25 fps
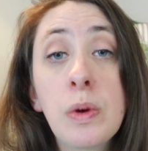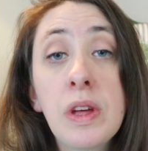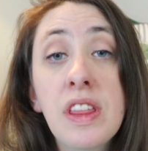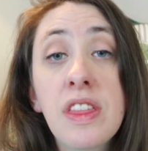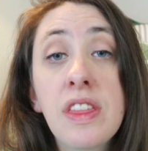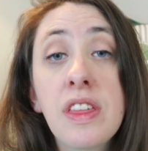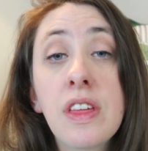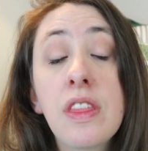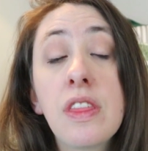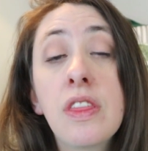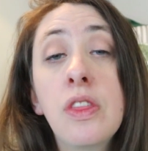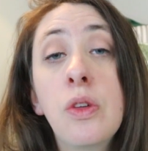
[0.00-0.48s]

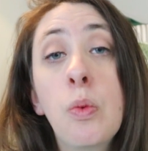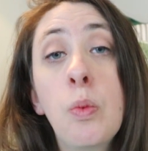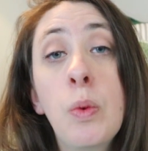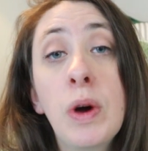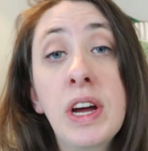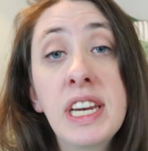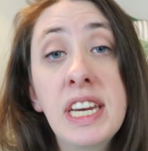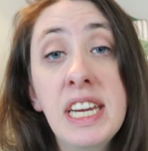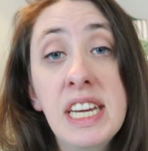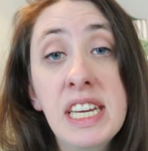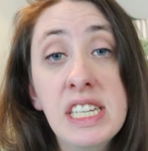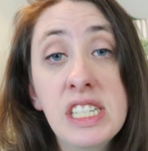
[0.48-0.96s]
with the
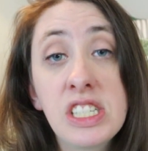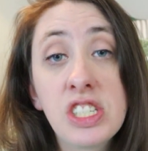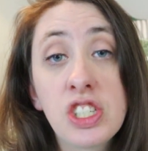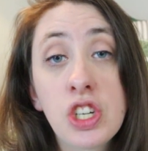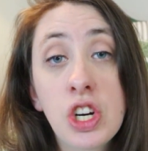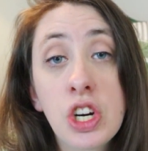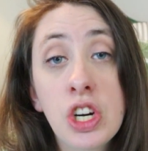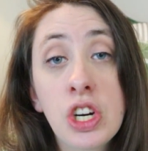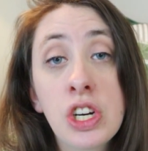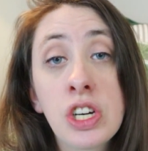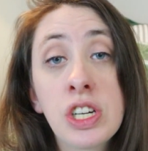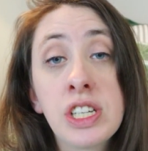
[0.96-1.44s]
one
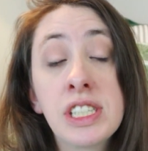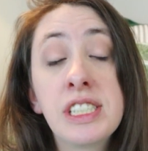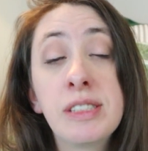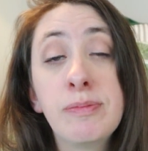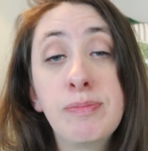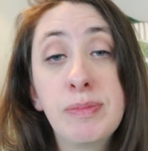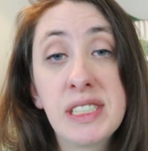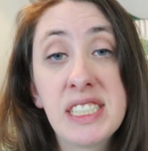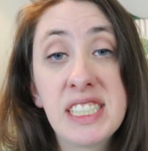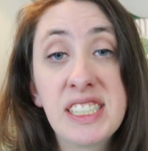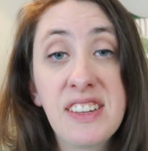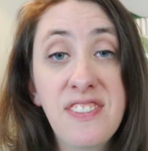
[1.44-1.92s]
Easter
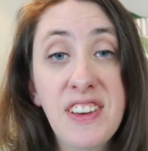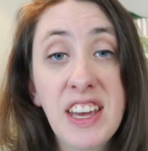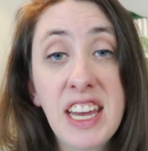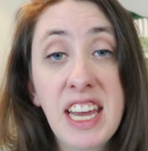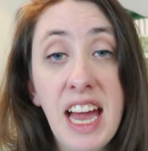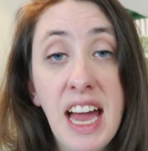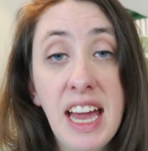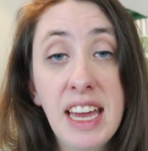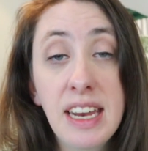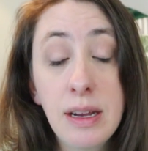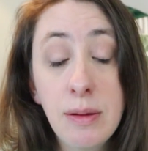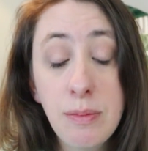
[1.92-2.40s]

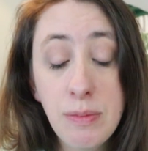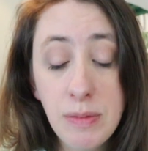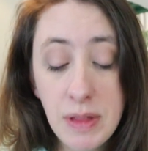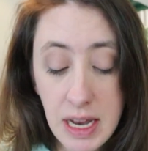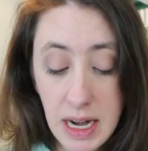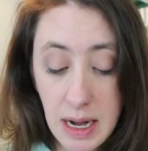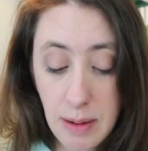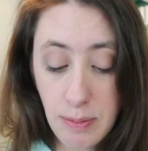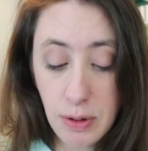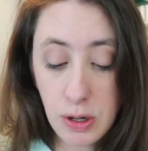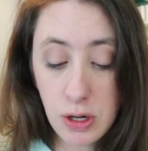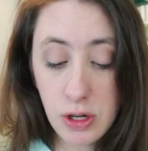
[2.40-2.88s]
specific item
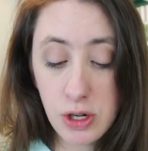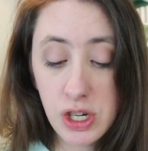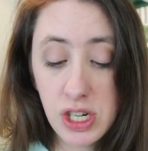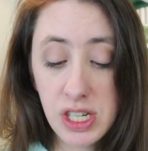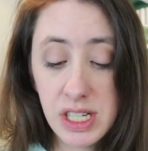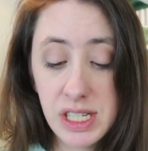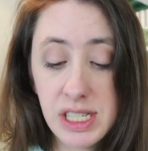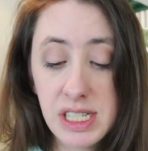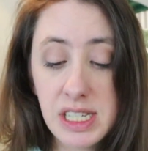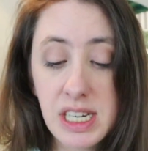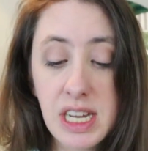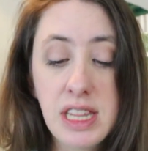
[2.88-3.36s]
that I
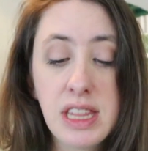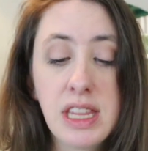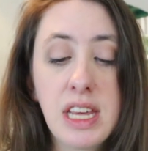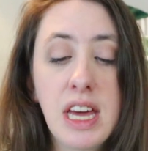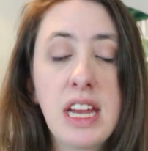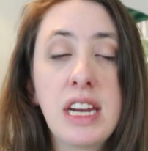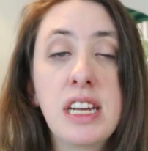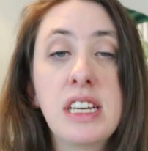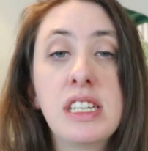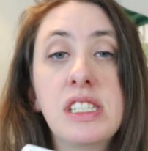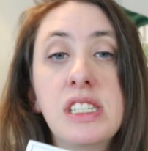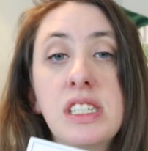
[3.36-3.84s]
purchased, and
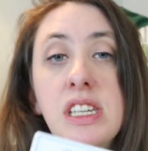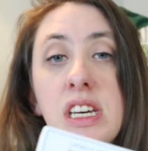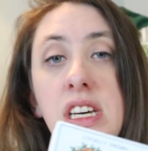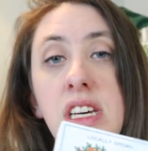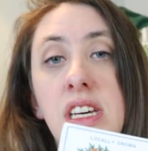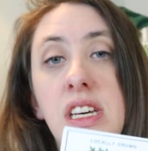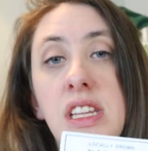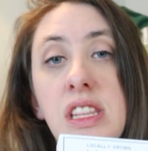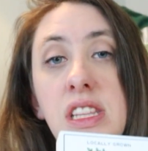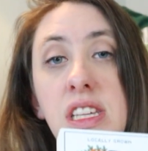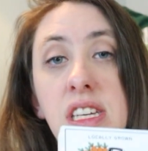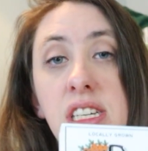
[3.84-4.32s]
that is
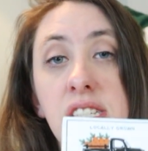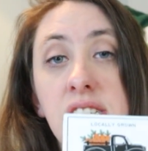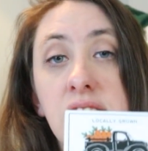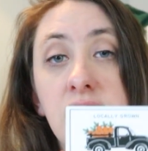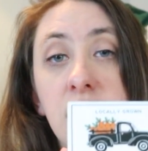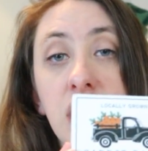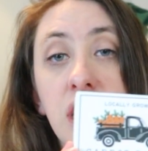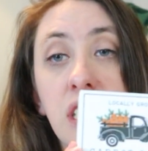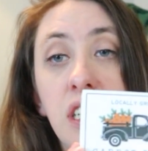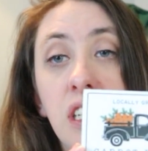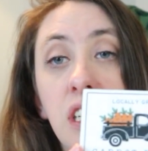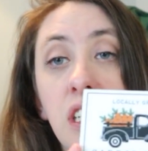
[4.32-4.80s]
this
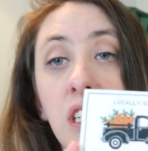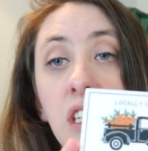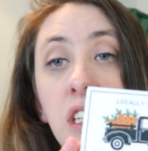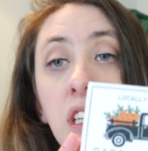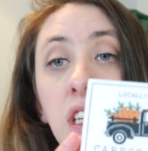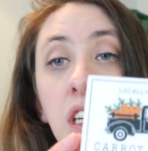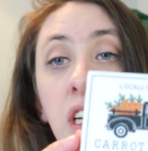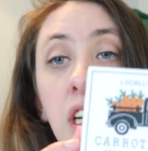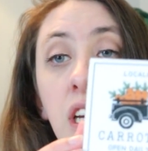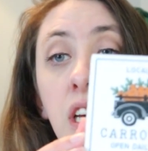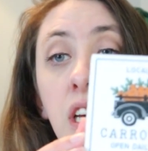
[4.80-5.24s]
little